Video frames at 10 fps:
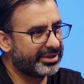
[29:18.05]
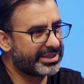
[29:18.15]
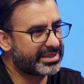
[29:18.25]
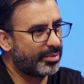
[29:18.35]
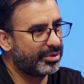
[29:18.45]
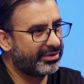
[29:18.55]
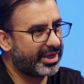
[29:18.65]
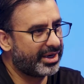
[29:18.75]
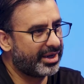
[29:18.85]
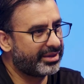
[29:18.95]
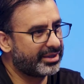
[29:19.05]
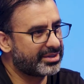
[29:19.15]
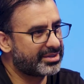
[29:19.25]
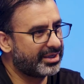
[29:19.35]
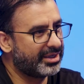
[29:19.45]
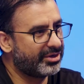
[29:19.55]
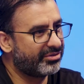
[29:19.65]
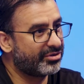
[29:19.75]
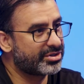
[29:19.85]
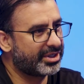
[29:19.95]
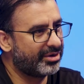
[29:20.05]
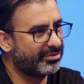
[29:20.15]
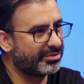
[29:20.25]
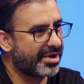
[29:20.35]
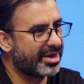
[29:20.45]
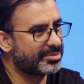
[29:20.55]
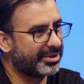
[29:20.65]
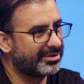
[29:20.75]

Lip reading: example of that, I think, is taking your first kid home from the hospital.